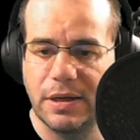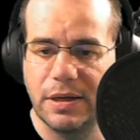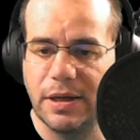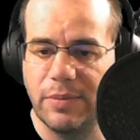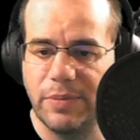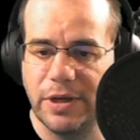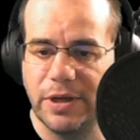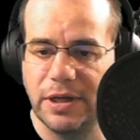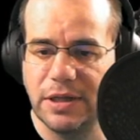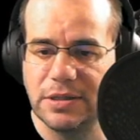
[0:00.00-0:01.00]
Now
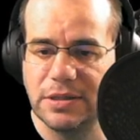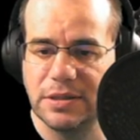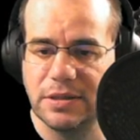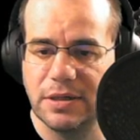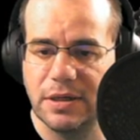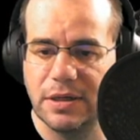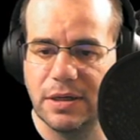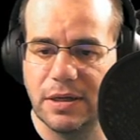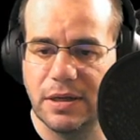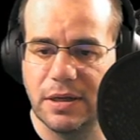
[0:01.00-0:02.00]
Buddy's
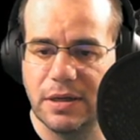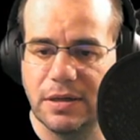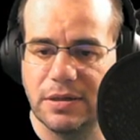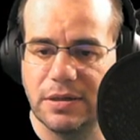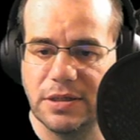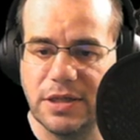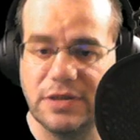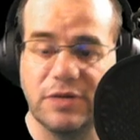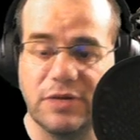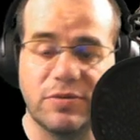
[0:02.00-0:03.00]
does that
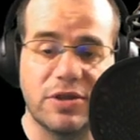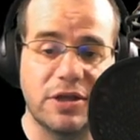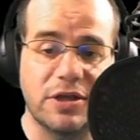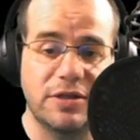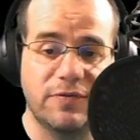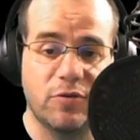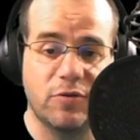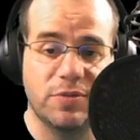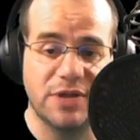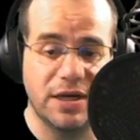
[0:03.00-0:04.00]
to
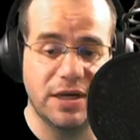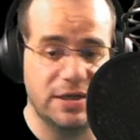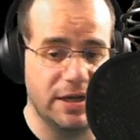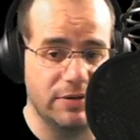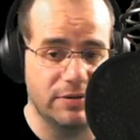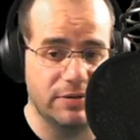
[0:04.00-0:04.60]
34% down.